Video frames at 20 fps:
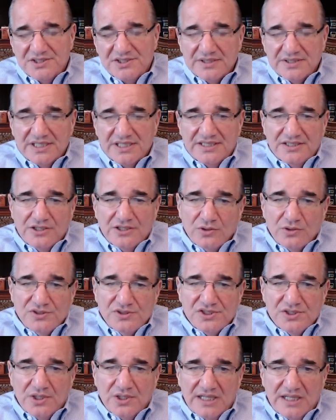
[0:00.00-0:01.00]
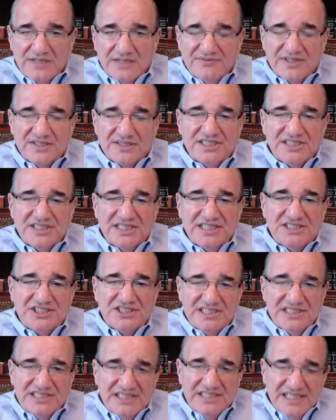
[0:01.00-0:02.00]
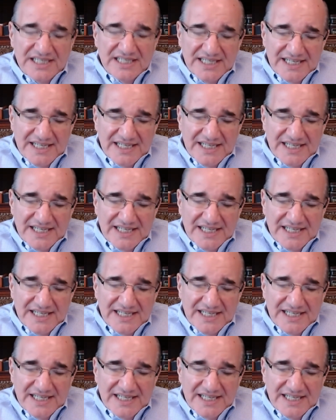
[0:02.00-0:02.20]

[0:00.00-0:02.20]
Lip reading: You'll get notes to all of our teaching,